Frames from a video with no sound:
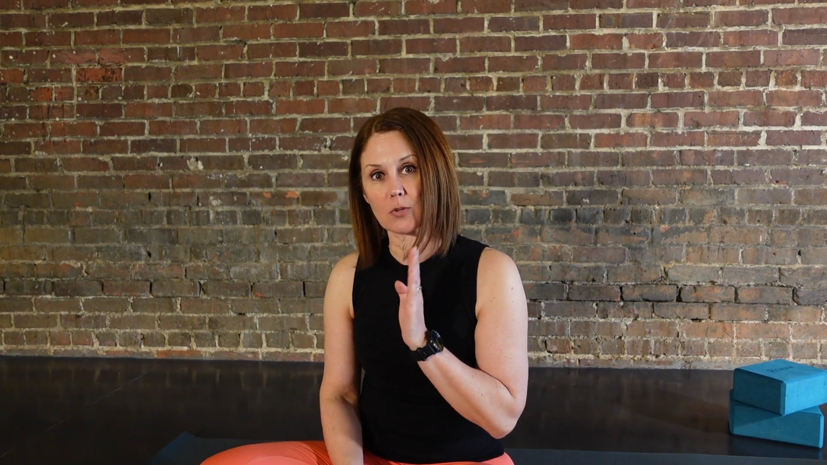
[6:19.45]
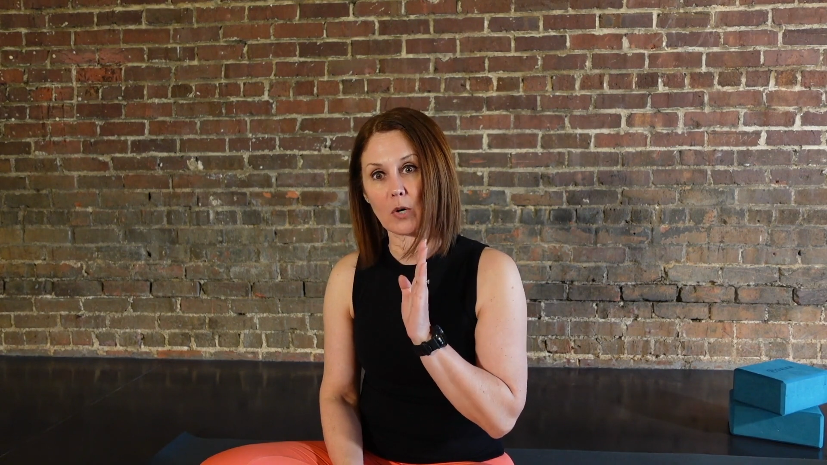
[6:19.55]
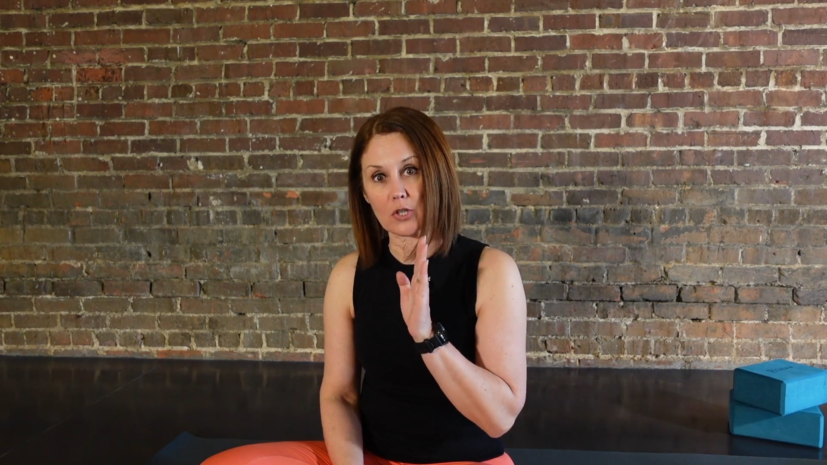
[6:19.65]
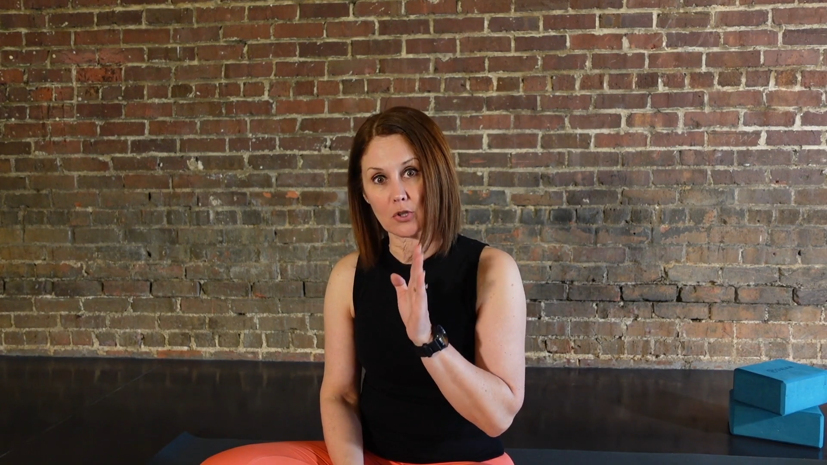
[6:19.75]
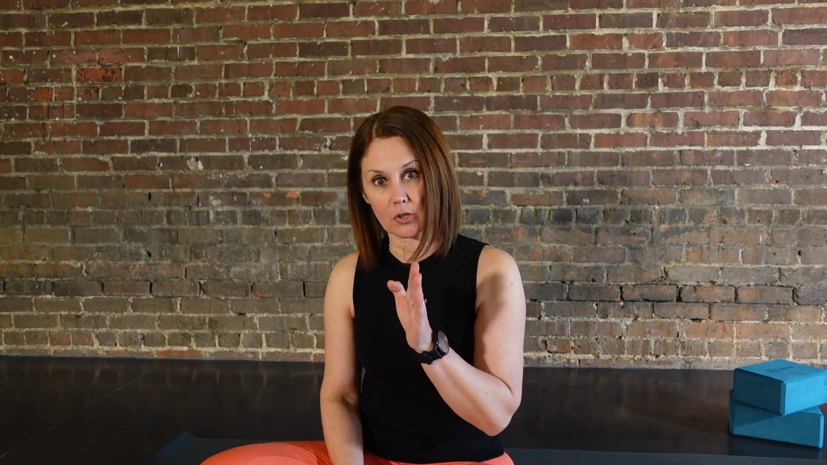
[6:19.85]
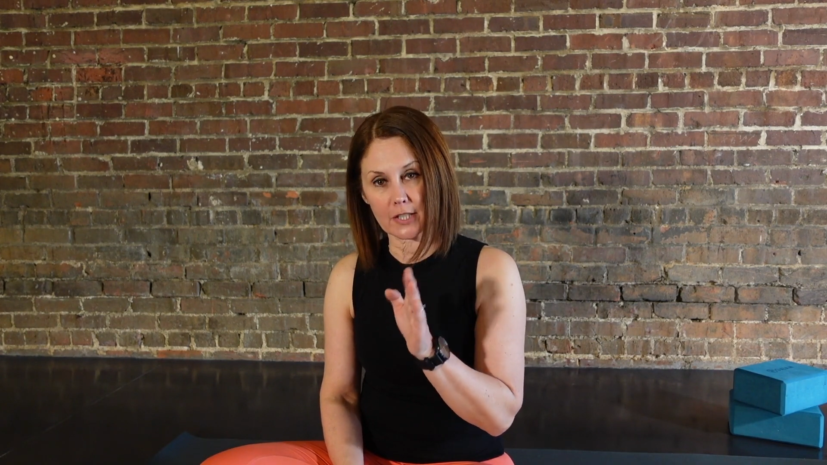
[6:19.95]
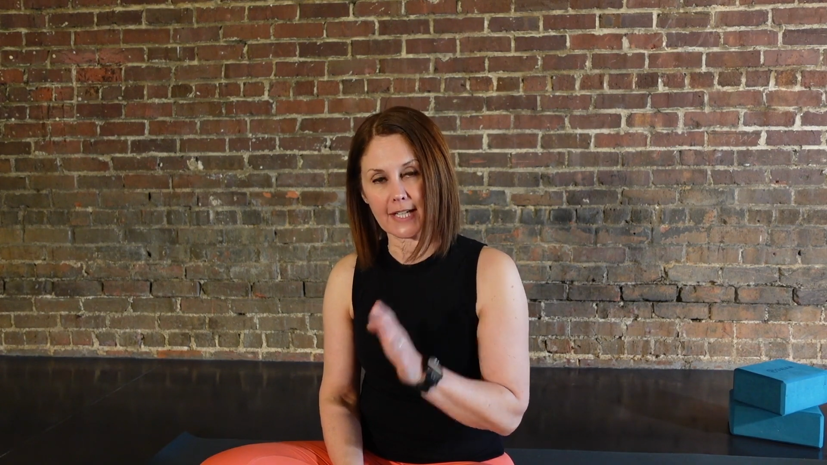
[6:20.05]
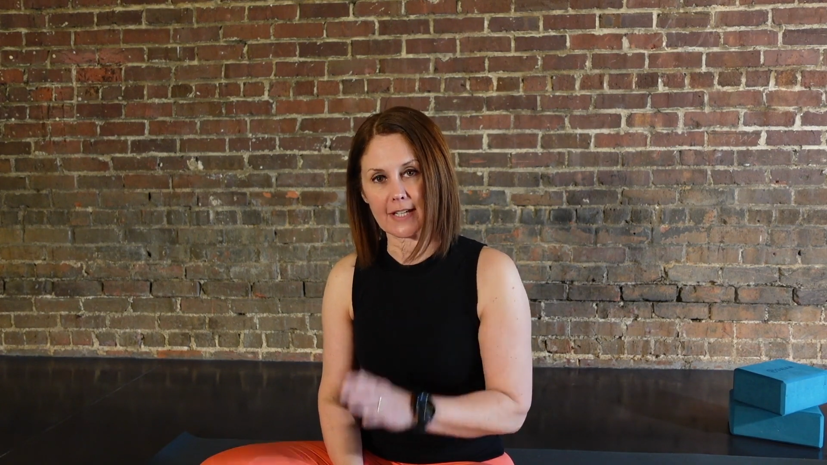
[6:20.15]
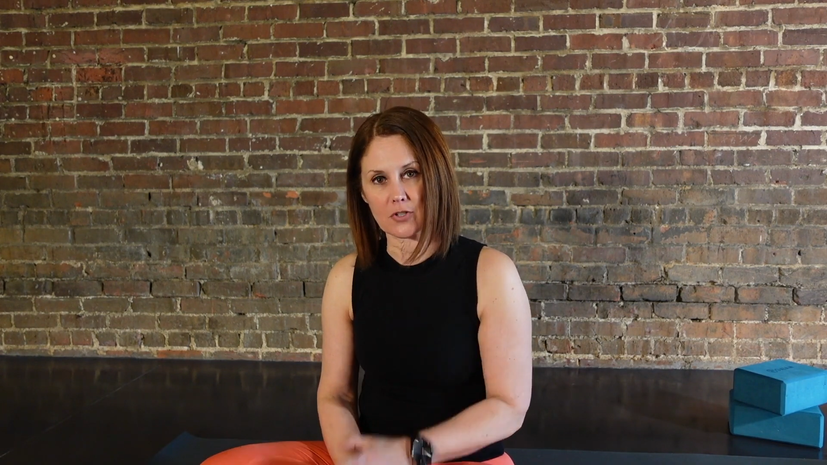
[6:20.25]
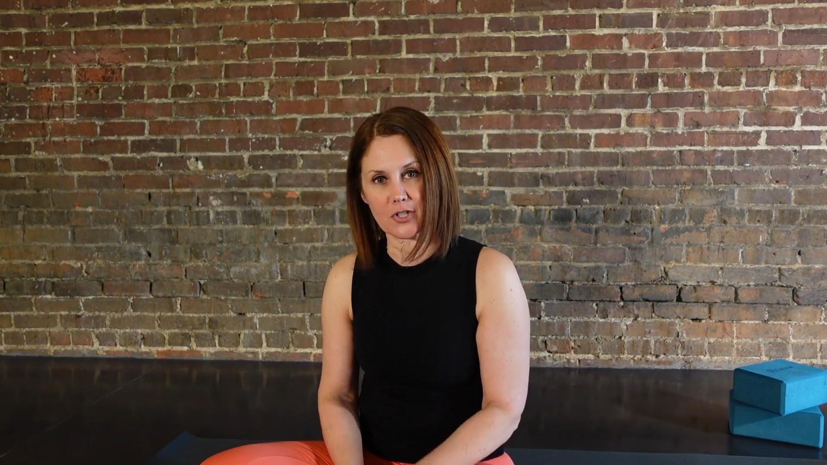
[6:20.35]
where you're
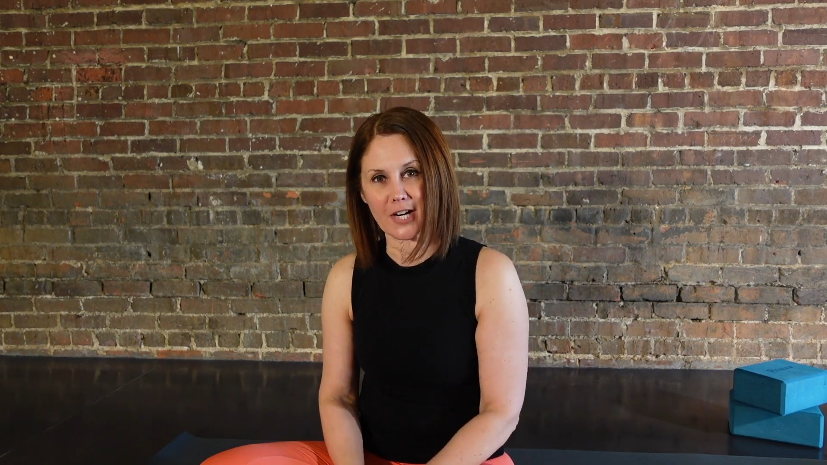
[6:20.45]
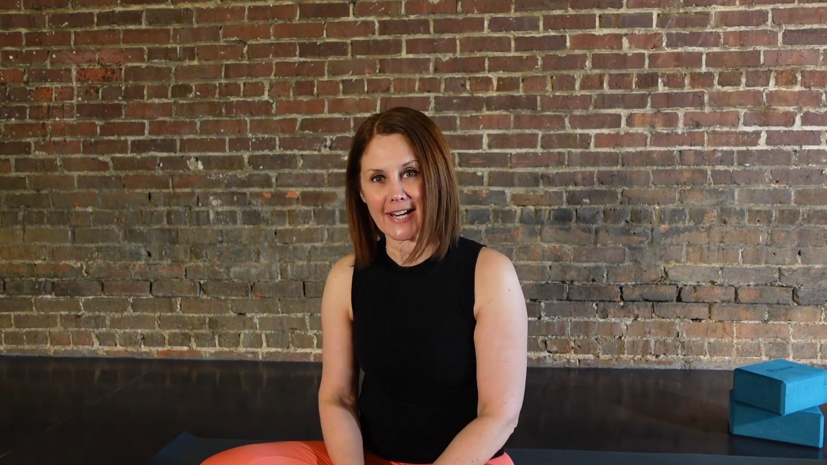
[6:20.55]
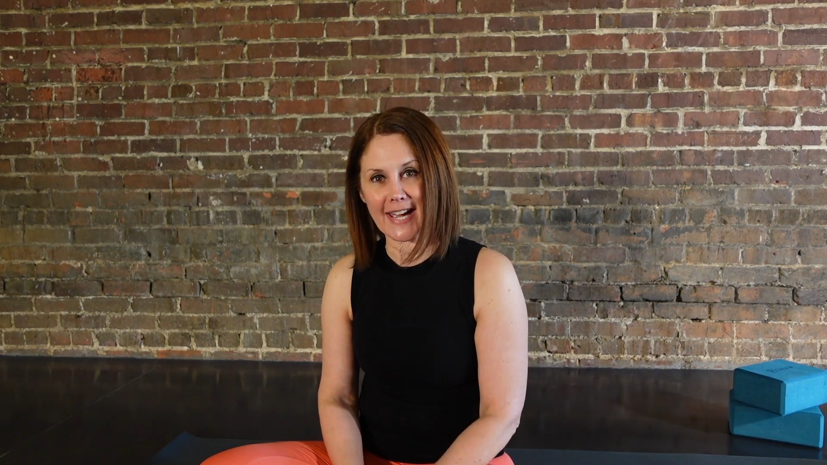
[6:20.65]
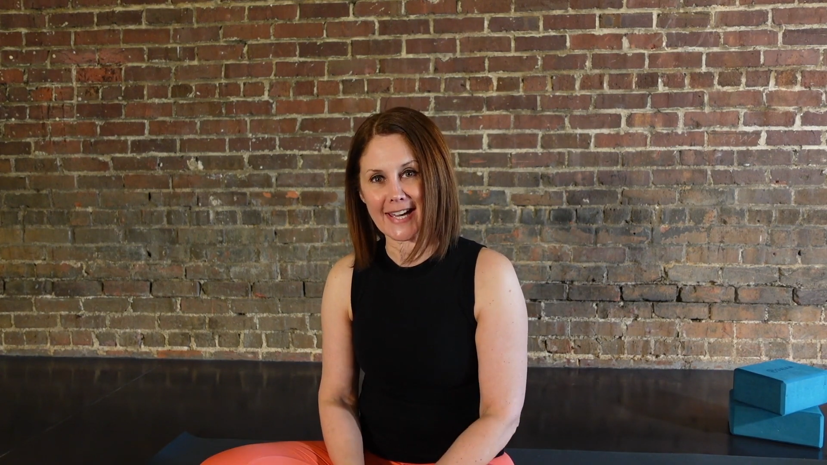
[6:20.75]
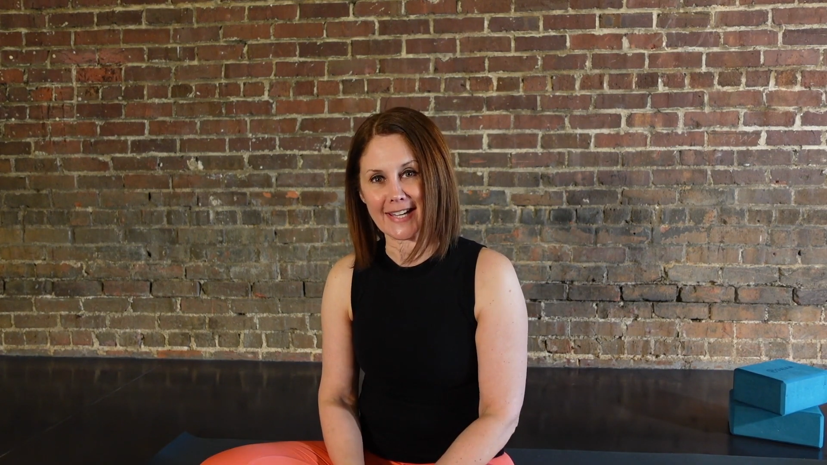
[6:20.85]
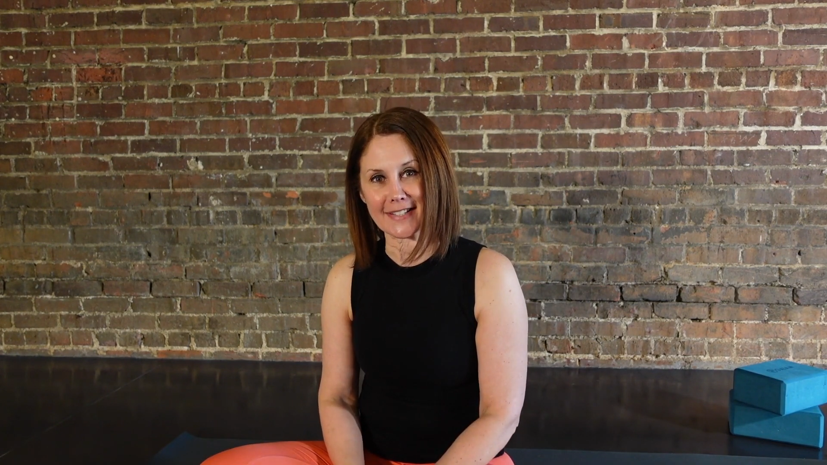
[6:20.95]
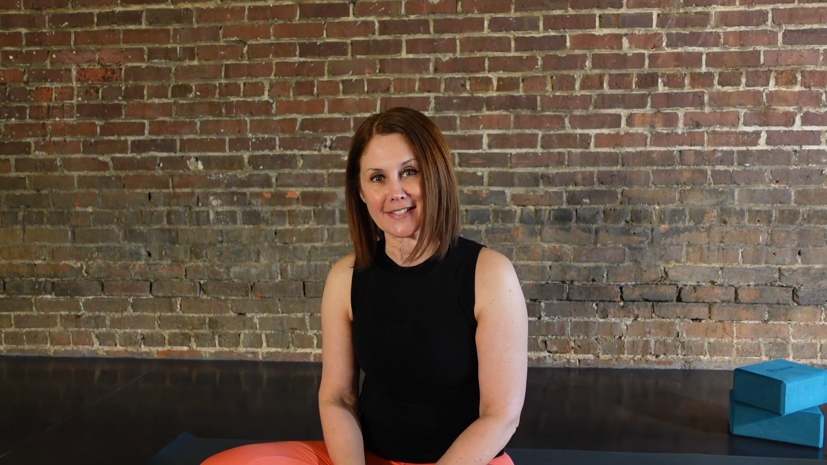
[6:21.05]
looking straight ahead